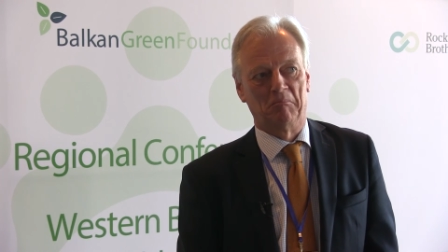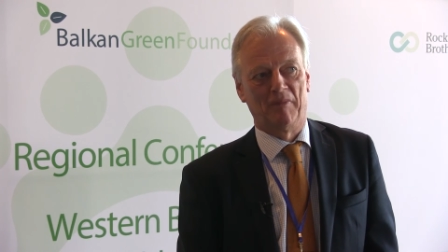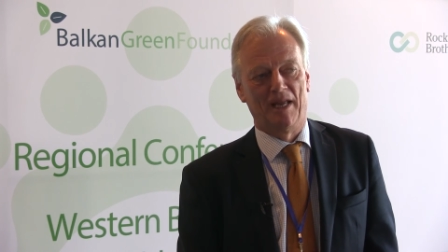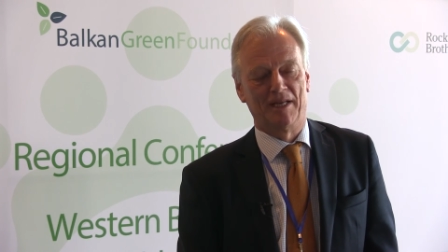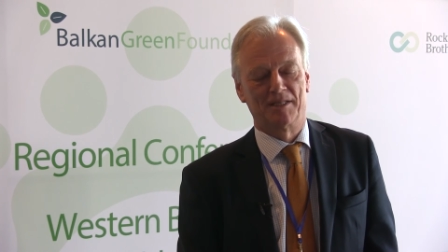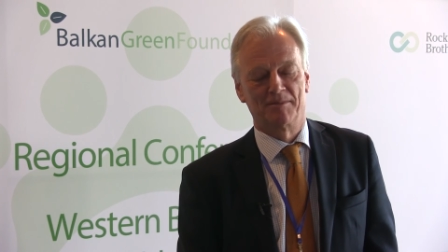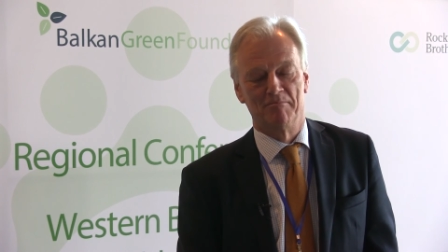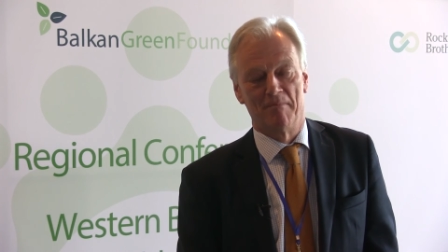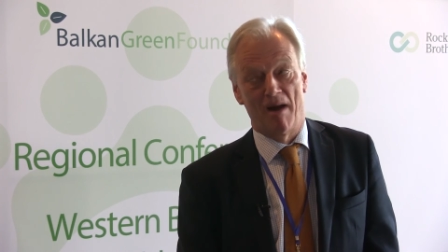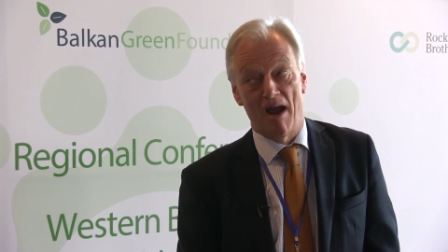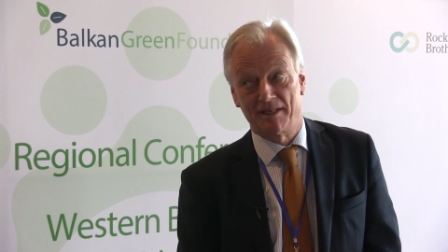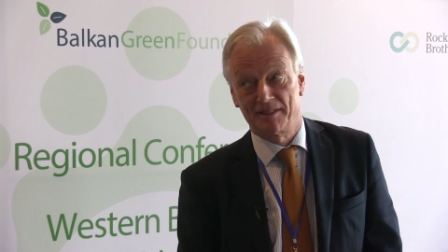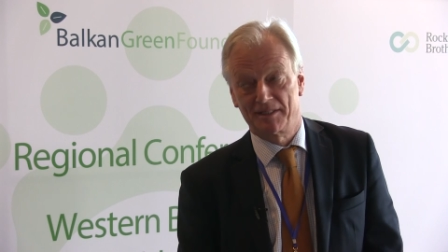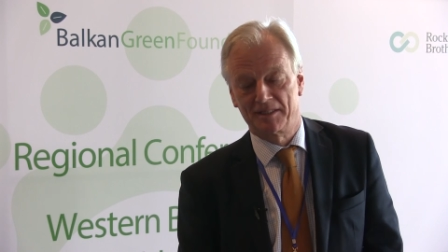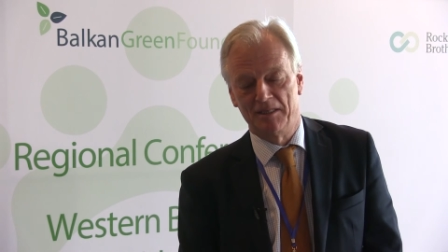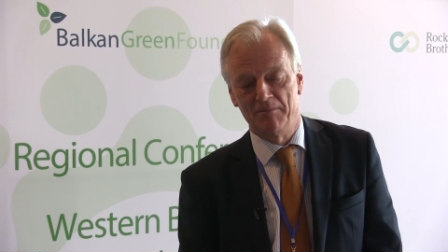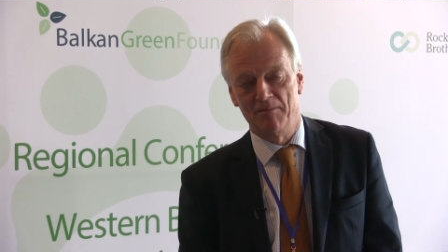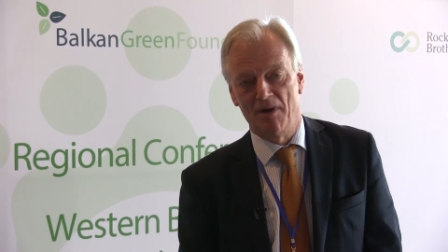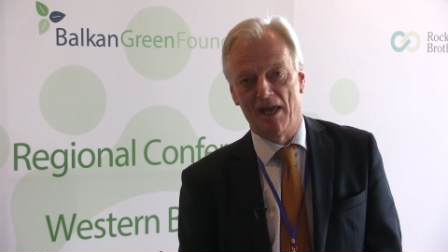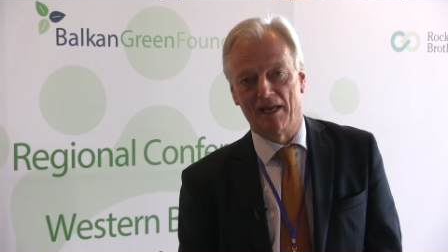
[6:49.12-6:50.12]
It might
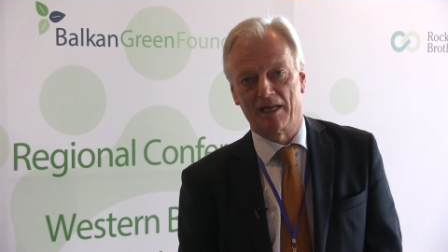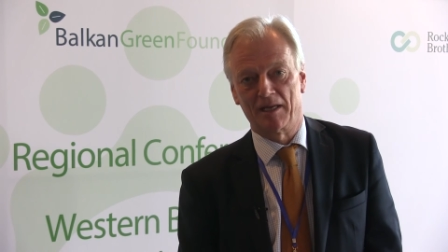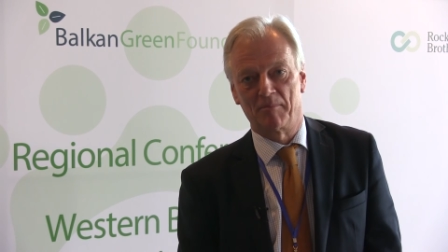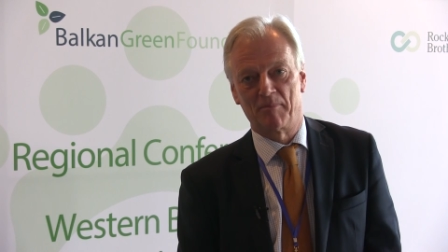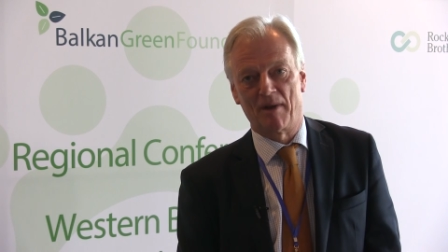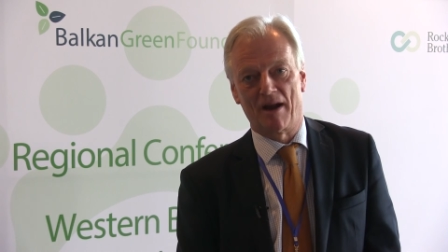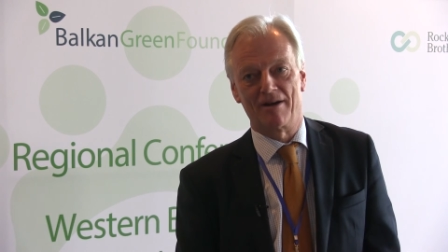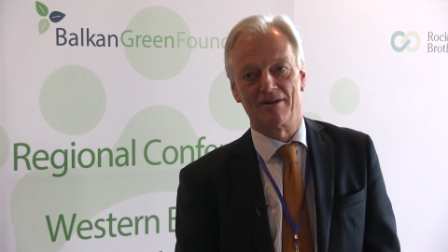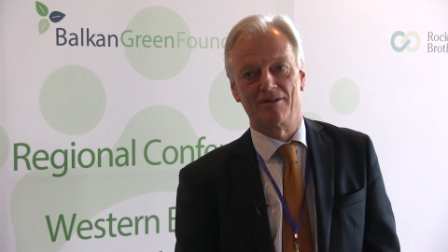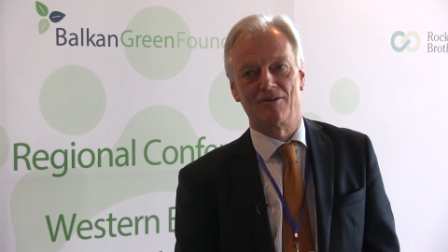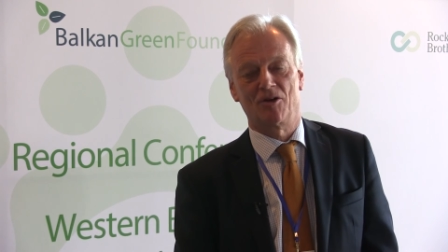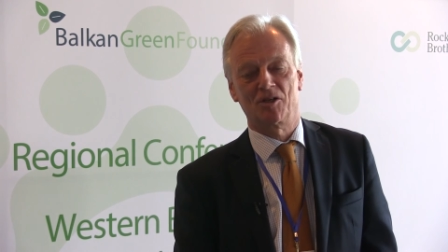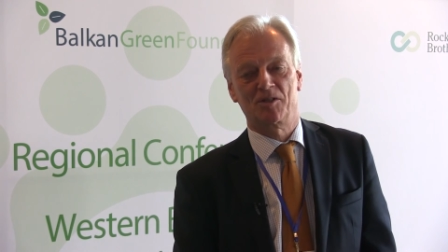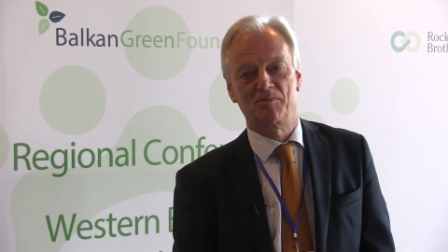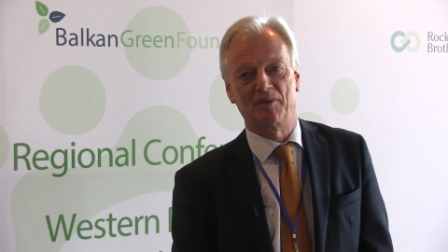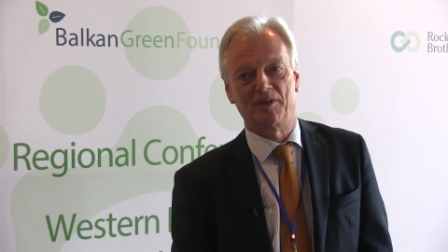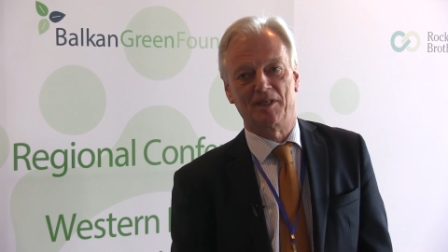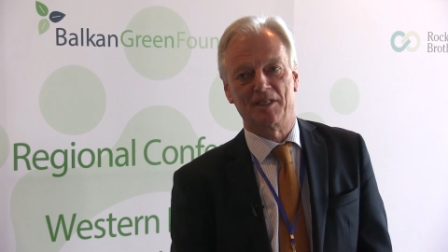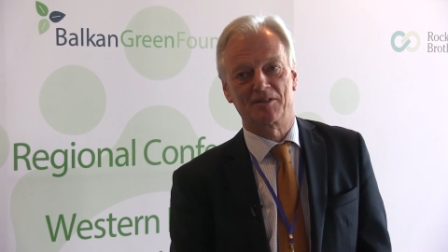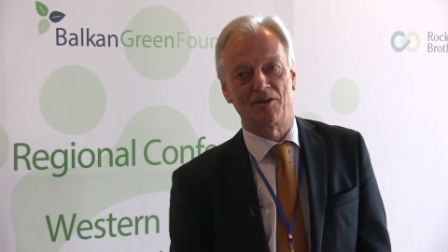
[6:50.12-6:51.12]
seem like a
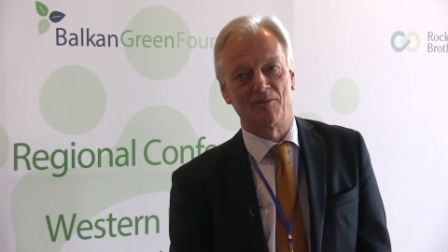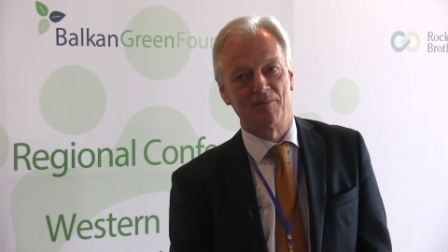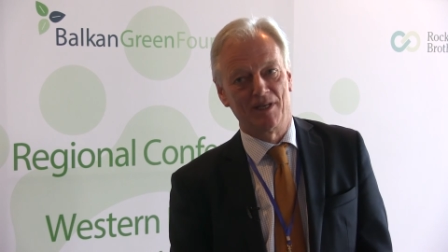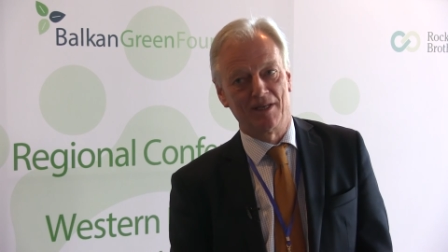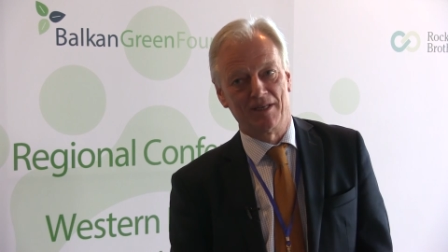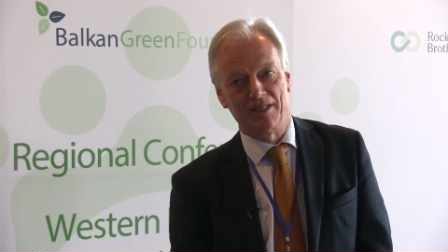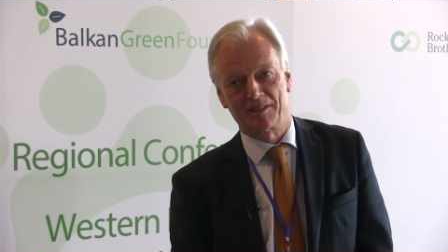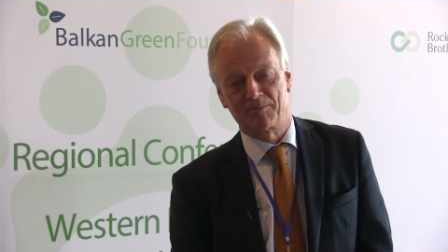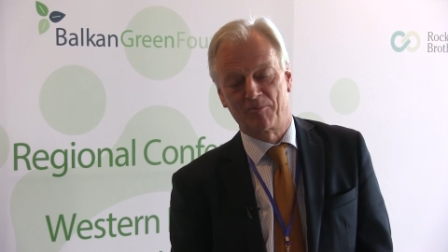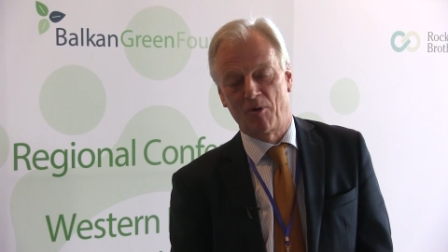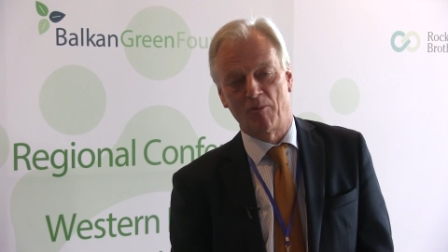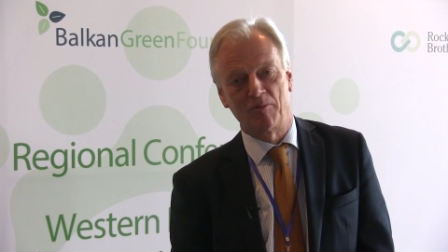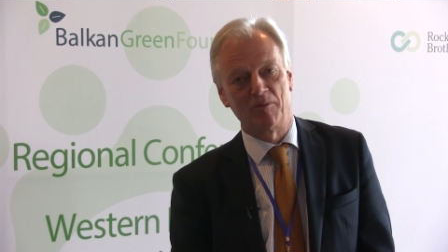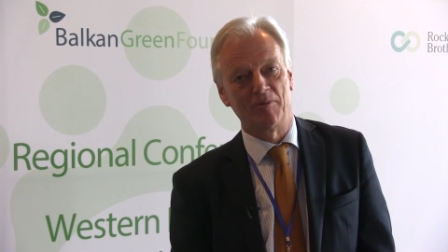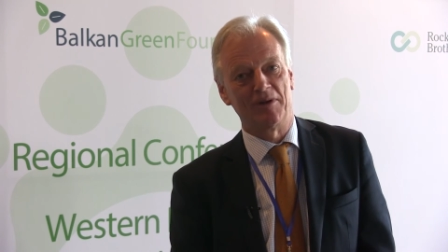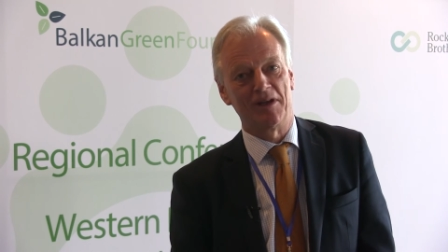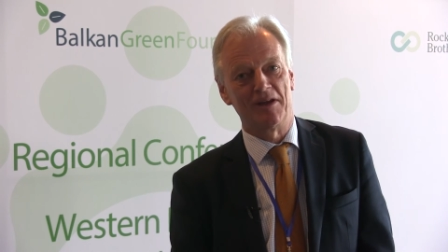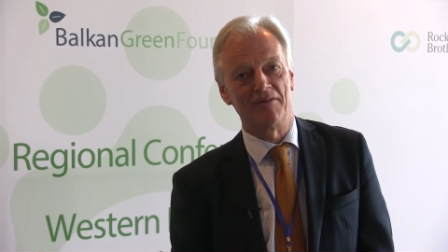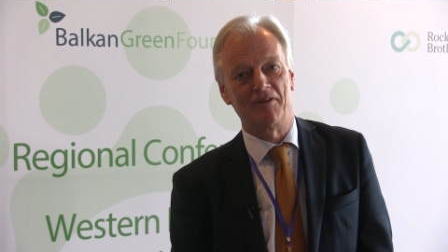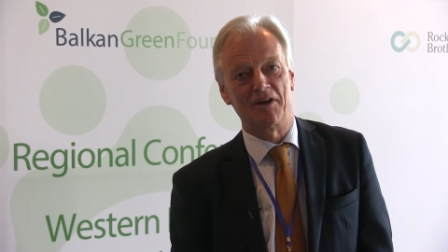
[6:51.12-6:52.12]
paradox, but it's
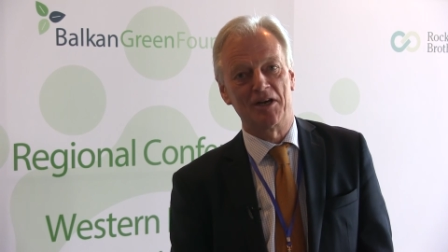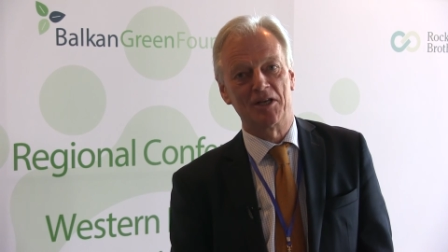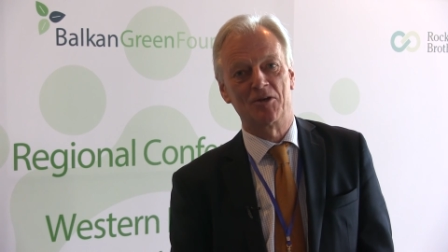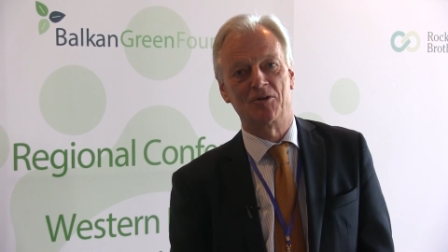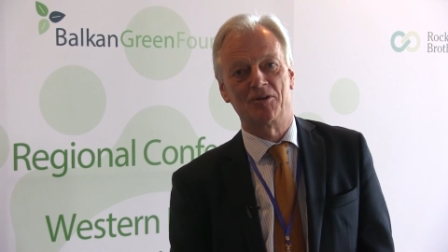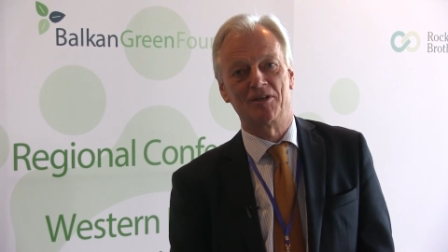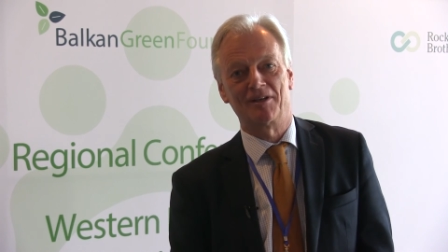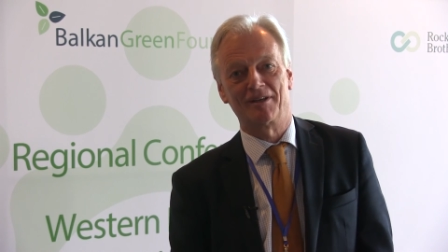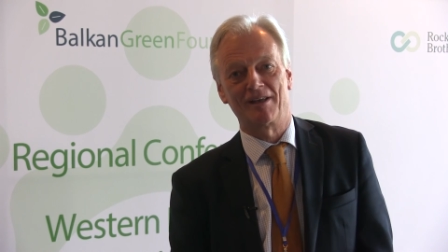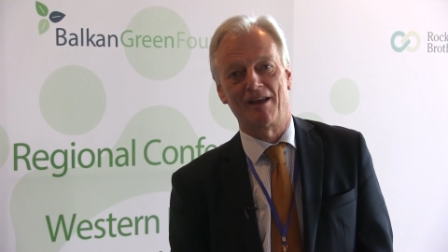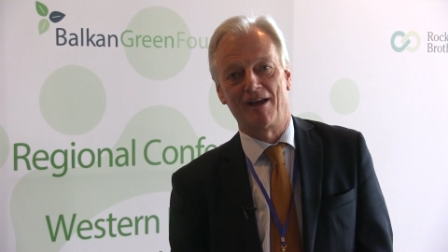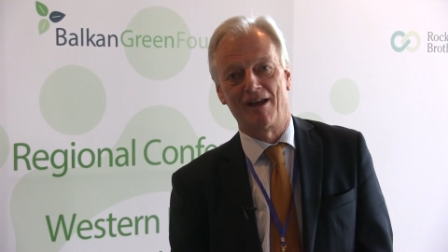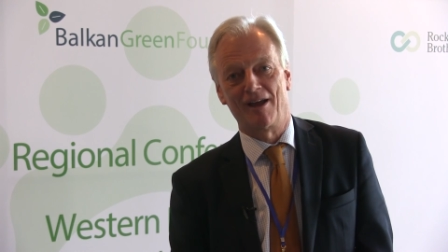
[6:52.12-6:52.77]
probably a very good